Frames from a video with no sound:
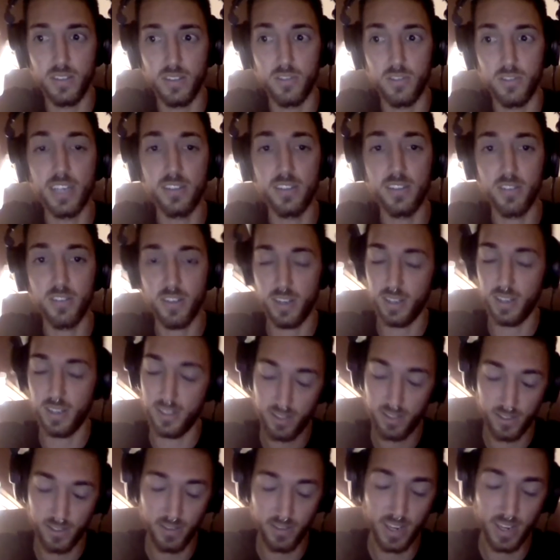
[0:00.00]
Trade
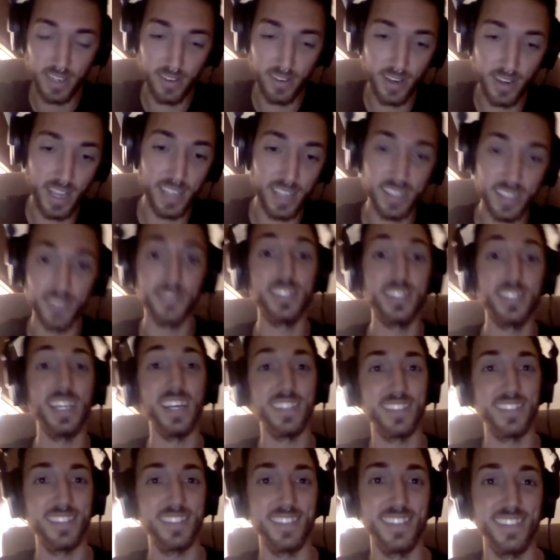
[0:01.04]
creatives.
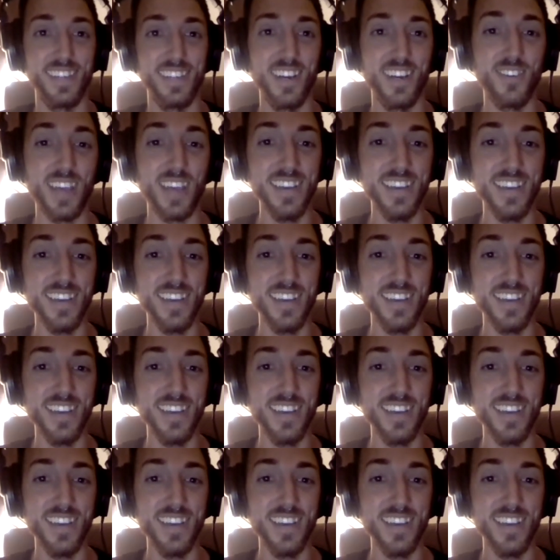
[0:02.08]
Yes. Okay.